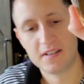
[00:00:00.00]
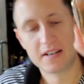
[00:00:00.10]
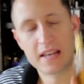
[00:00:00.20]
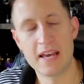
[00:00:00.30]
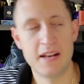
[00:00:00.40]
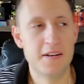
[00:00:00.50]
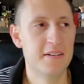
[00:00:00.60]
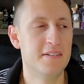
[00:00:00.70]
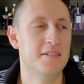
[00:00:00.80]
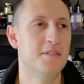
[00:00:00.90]
again,
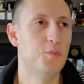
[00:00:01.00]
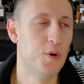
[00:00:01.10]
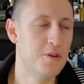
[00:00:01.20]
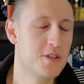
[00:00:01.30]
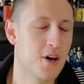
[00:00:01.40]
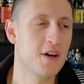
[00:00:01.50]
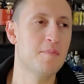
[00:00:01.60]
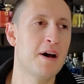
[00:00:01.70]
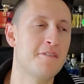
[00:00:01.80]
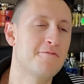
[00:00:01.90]
when you talk
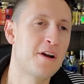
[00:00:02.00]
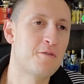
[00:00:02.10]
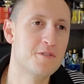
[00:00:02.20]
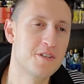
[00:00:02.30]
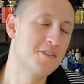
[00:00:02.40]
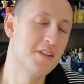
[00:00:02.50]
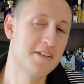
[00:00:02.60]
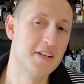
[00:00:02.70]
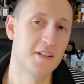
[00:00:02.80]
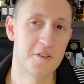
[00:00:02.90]
about fragrances
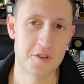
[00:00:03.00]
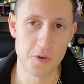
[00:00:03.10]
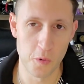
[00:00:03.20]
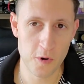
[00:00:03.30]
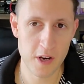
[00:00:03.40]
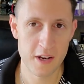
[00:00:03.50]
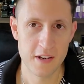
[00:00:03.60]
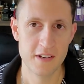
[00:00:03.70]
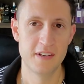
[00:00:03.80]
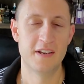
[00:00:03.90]
that tell a story
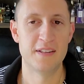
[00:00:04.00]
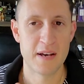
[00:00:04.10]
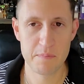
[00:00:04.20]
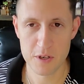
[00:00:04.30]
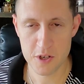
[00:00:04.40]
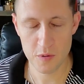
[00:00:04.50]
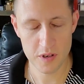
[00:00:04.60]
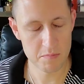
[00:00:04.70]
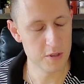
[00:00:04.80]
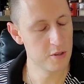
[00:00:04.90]
and that put you
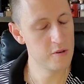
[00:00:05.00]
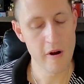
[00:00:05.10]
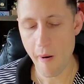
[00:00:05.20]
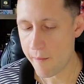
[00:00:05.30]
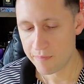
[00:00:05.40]
in a mood,